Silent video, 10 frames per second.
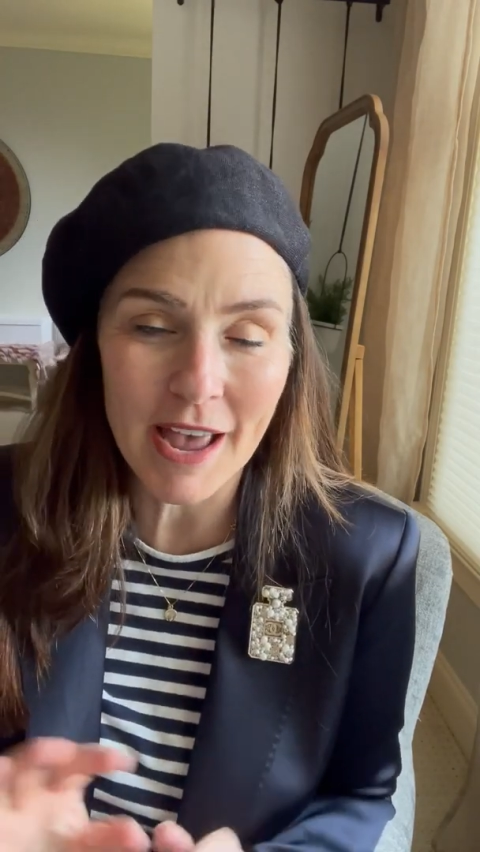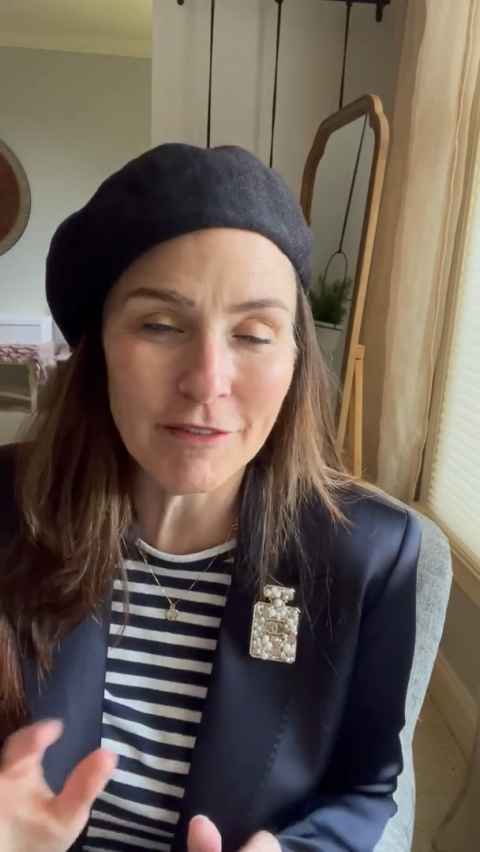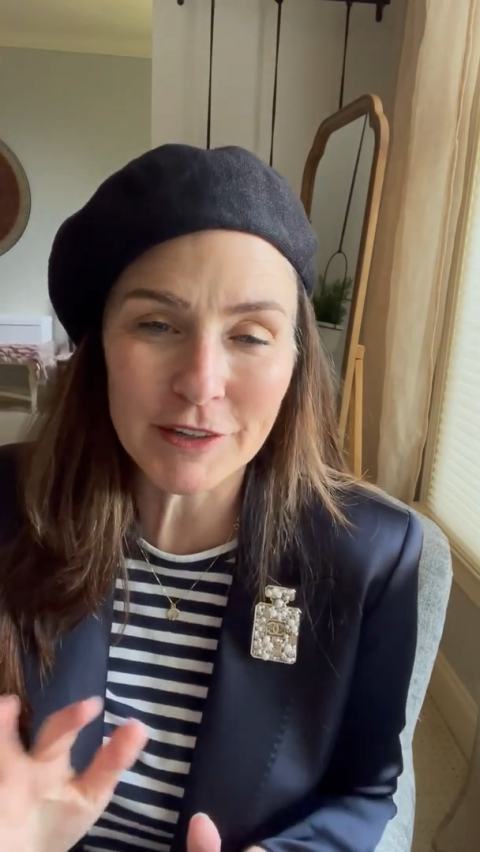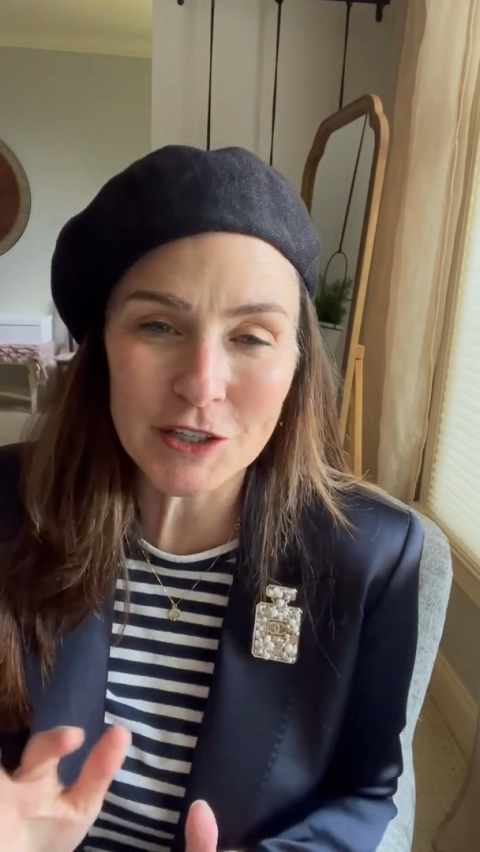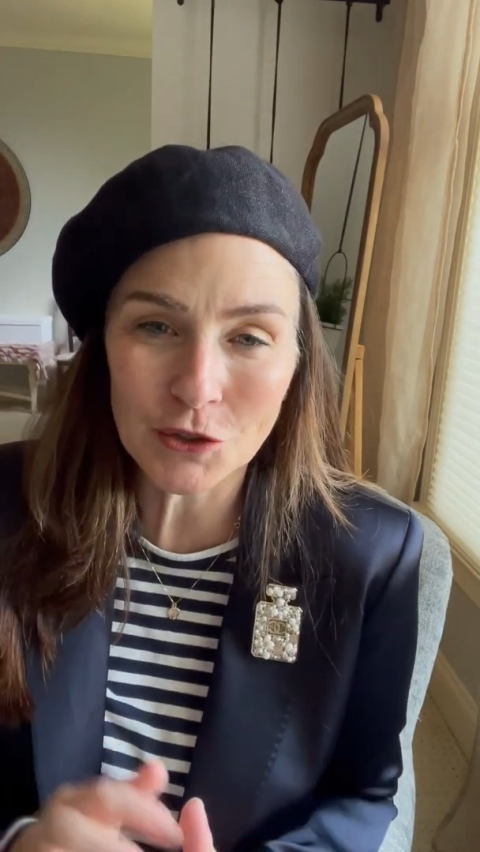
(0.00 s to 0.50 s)

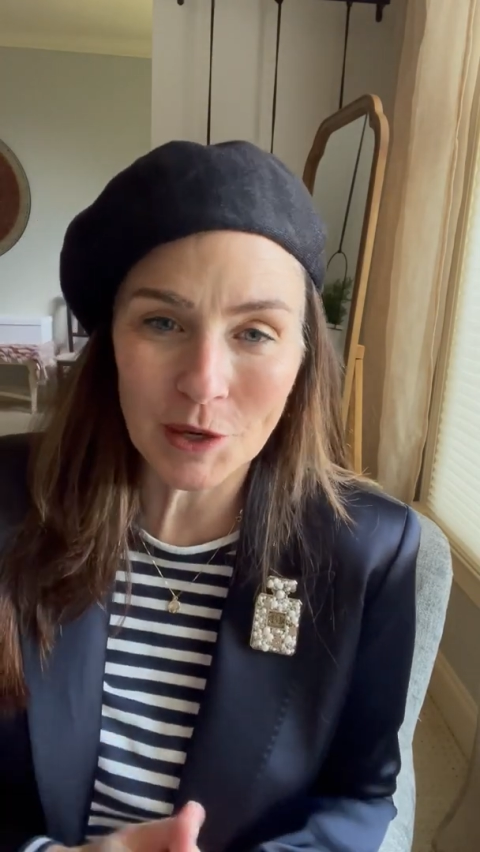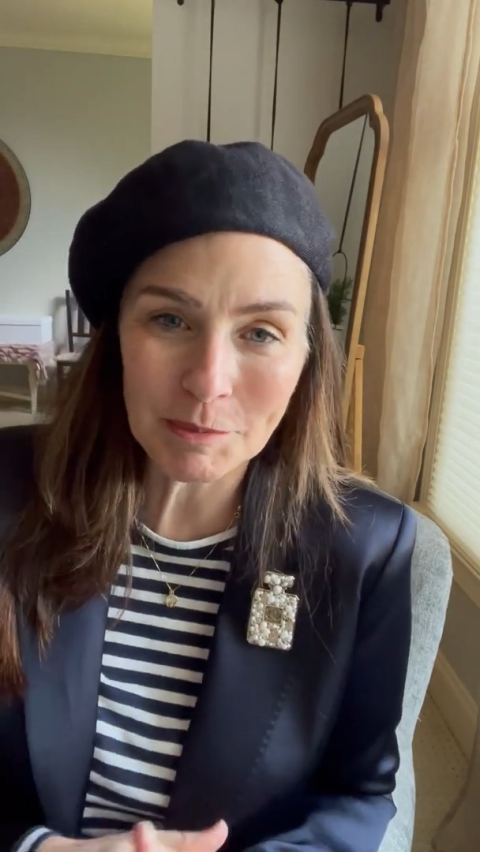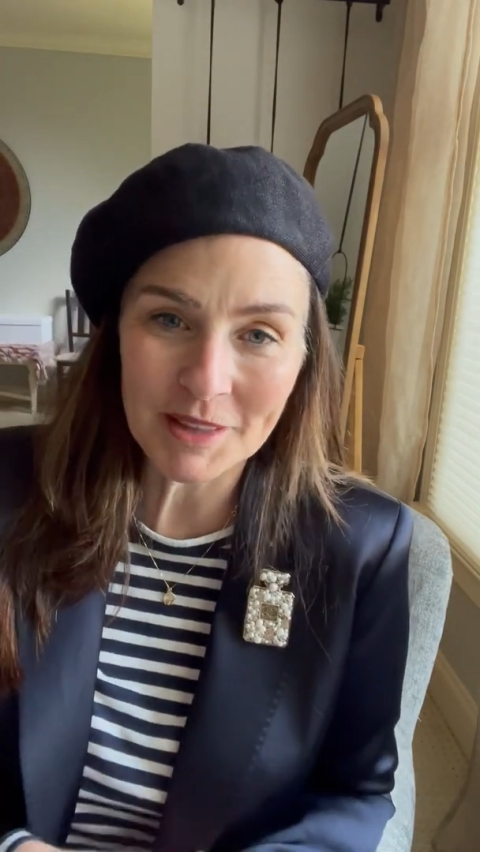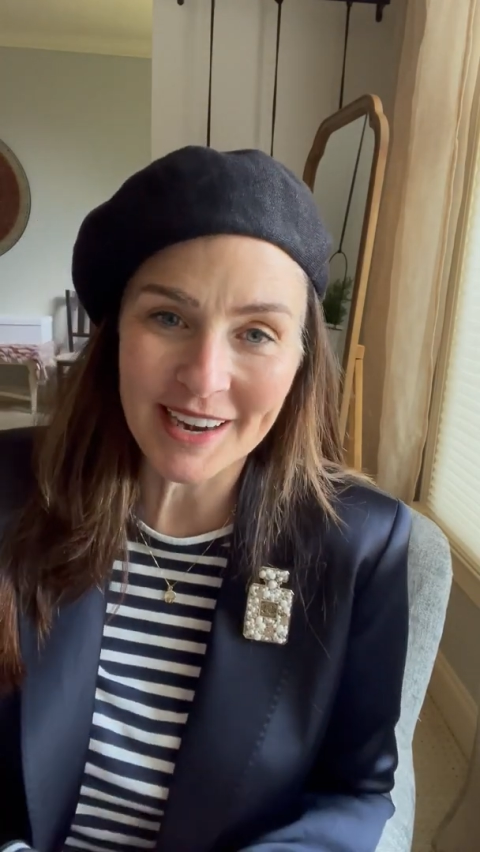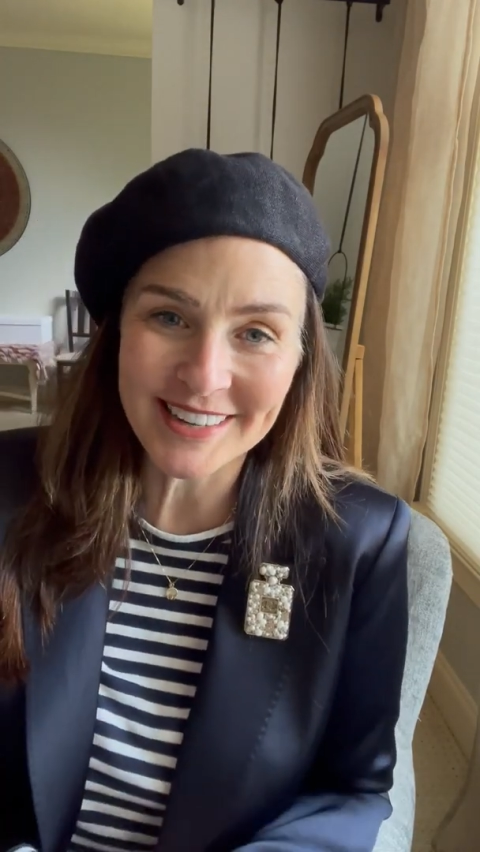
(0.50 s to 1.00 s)
Every
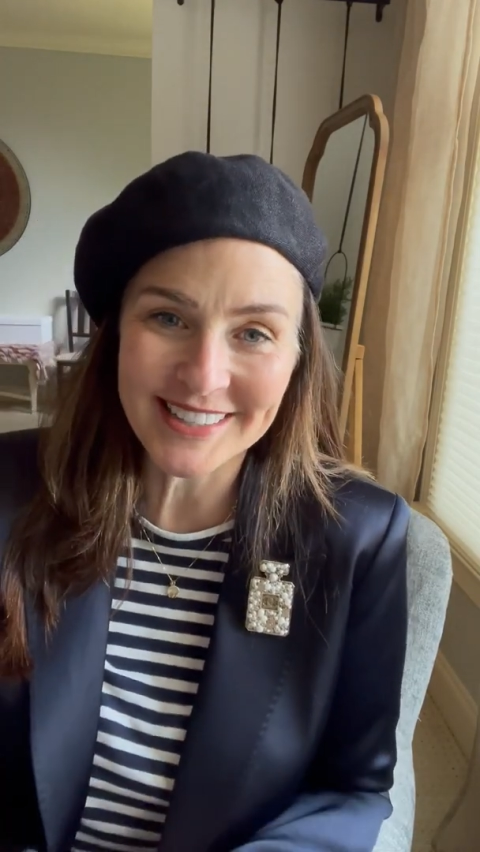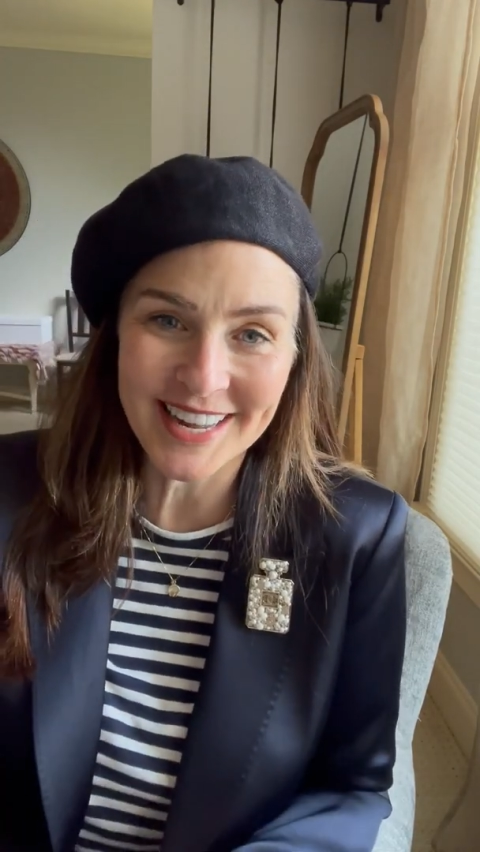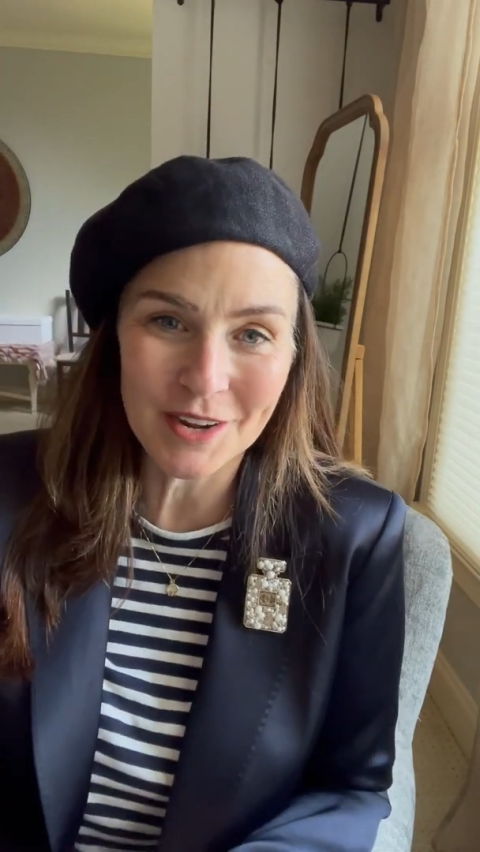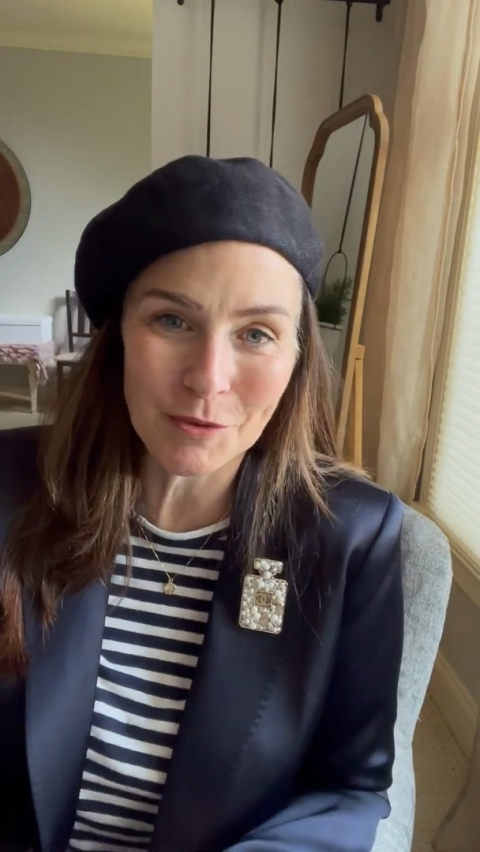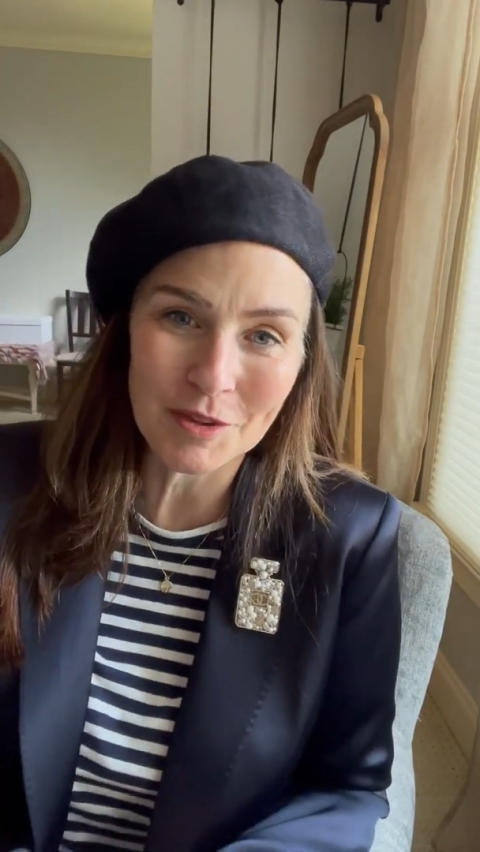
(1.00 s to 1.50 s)
trip that I
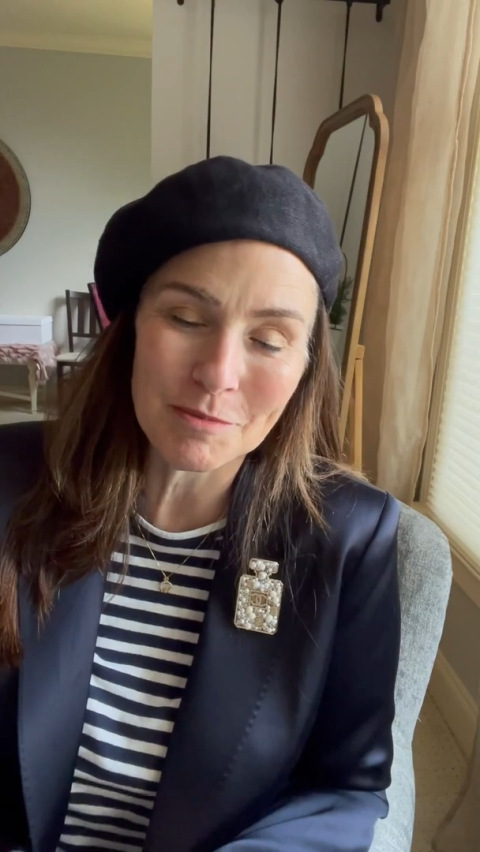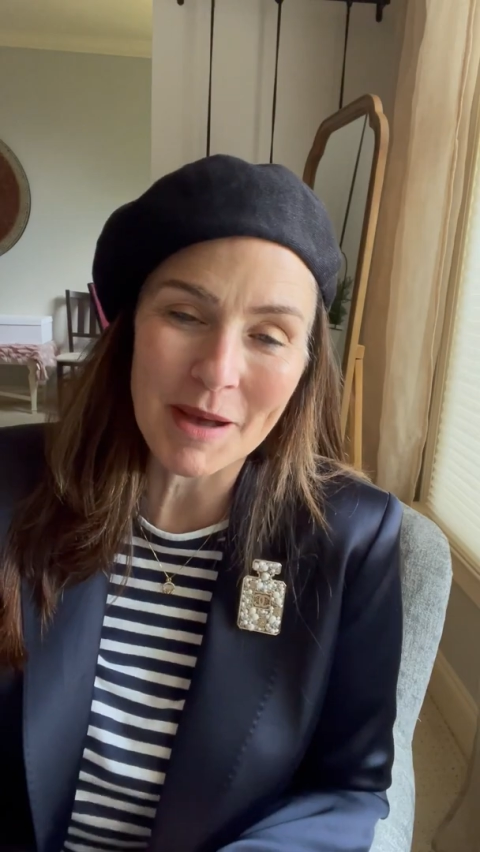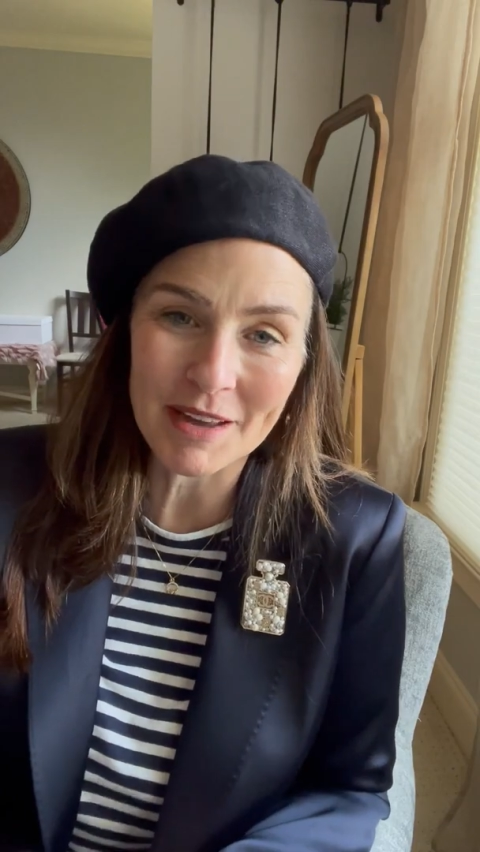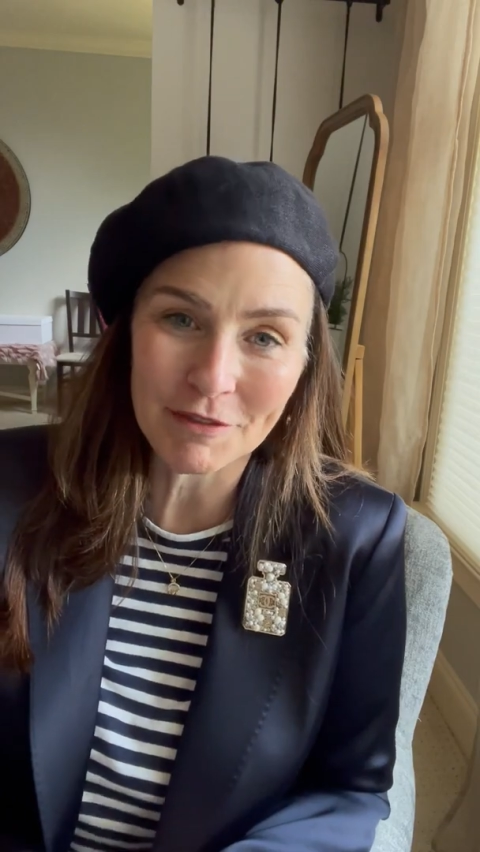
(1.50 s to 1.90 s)
take with my